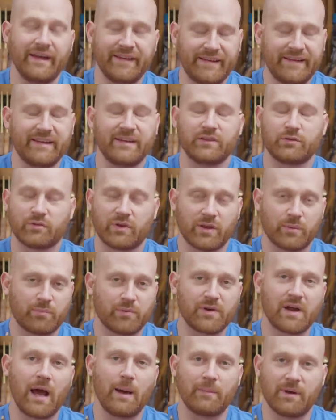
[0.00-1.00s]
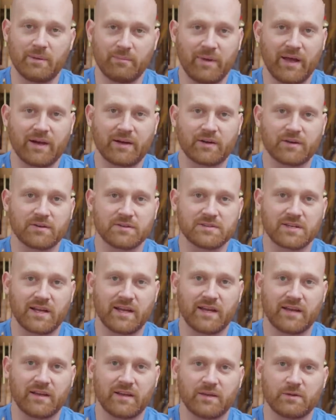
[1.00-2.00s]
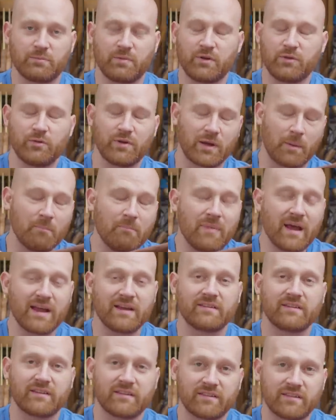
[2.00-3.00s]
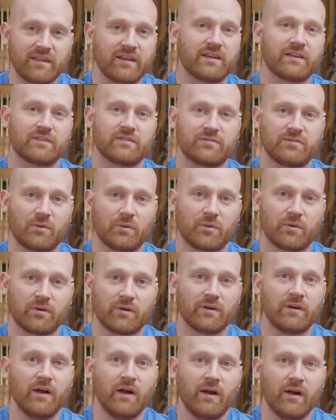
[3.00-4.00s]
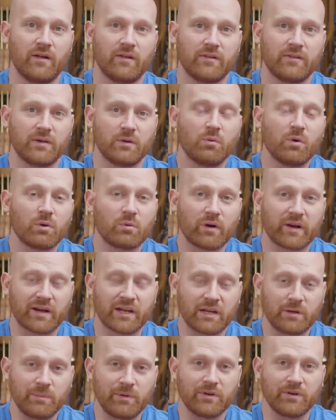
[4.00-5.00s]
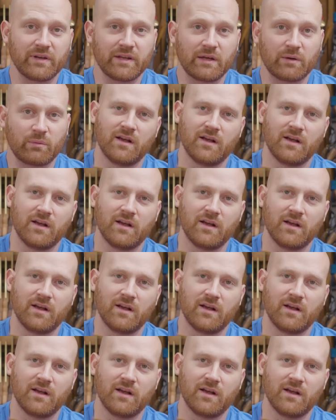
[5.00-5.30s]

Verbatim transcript: he's one of the predominant makers and has been doing amazing things for the woodworking community.